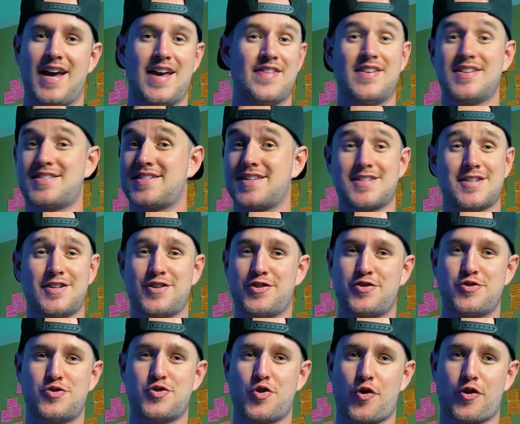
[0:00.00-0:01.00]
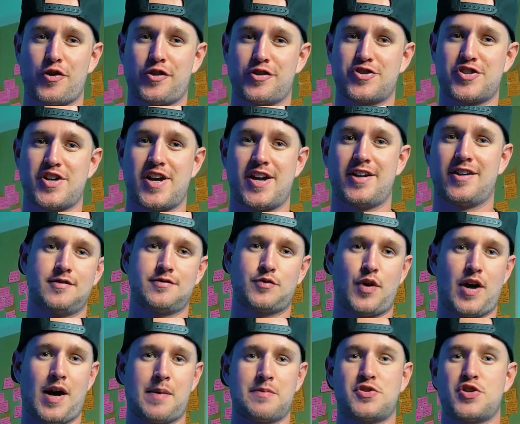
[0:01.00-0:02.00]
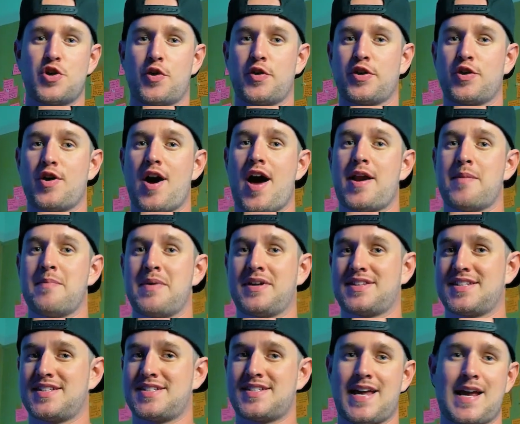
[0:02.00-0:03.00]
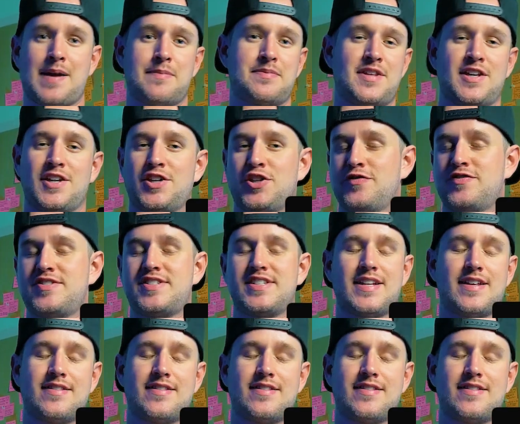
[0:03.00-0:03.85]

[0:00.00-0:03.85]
and this isn't a tutorial channel where I'm showing you how to make the same thing you've seen